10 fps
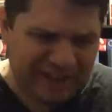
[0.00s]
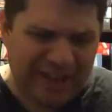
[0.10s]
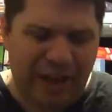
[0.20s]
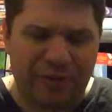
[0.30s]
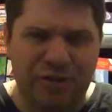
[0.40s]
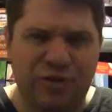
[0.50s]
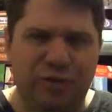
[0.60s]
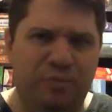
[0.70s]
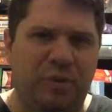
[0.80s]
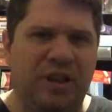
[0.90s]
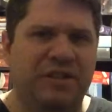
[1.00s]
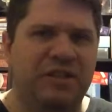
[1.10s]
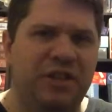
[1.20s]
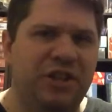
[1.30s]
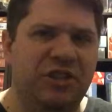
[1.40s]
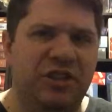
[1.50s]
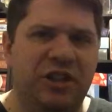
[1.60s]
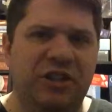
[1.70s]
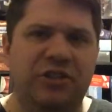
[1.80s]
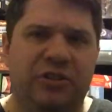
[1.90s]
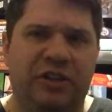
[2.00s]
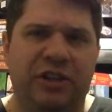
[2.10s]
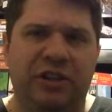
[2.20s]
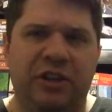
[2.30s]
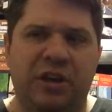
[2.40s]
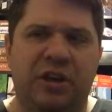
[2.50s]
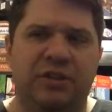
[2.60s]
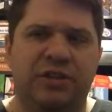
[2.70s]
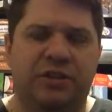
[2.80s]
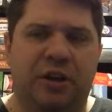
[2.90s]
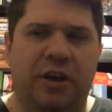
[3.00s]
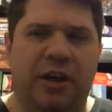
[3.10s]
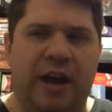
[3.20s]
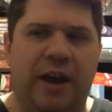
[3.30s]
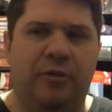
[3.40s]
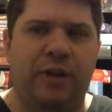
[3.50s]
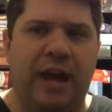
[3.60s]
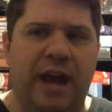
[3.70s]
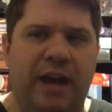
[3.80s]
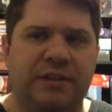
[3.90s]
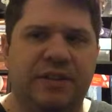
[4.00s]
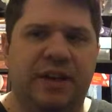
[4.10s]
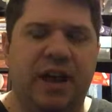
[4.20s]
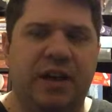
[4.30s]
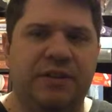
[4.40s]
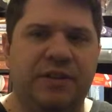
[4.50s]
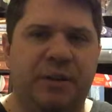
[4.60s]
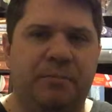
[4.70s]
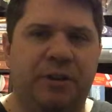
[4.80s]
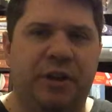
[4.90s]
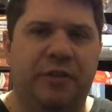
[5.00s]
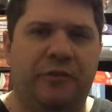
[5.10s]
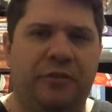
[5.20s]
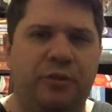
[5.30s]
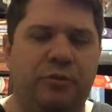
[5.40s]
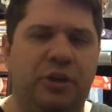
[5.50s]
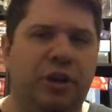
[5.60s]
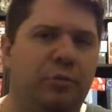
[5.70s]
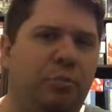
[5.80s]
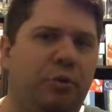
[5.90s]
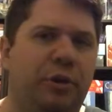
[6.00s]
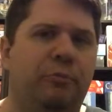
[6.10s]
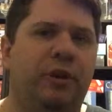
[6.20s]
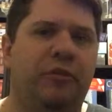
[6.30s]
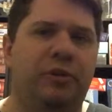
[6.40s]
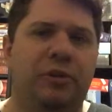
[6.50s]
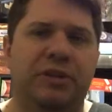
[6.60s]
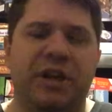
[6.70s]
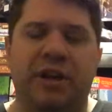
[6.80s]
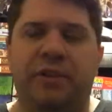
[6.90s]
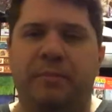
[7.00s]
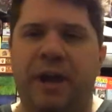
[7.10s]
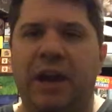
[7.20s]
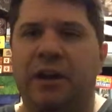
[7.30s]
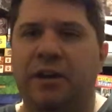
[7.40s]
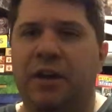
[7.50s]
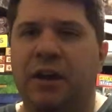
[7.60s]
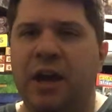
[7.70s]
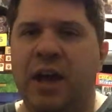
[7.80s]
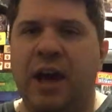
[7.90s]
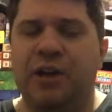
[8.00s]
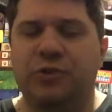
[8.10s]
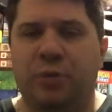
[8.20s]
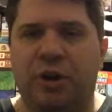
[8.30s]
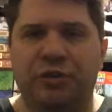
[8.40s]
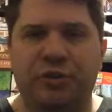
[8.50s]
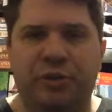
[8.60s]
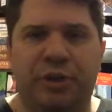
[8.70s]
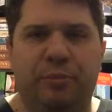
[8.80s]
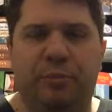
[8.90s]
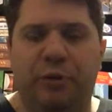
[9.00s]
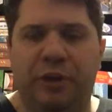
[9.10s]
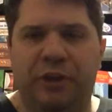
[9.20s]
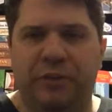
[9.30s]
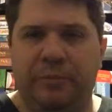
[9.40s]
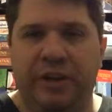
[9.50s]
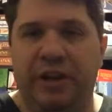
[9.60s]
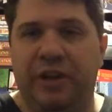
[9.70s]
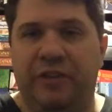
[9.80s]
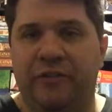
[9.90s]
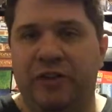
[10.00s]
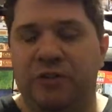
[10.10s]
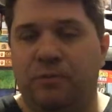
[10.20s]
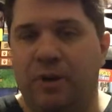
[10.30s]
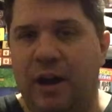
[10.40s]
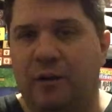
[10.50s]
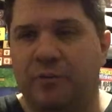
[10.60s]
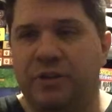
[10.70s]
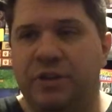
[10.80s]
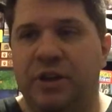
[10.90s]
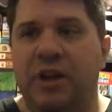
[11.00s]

Now, the Zoo Prestige initially started out as the concept of you get a point whenever you take the panda, as well as you get a point at the beginning of each round.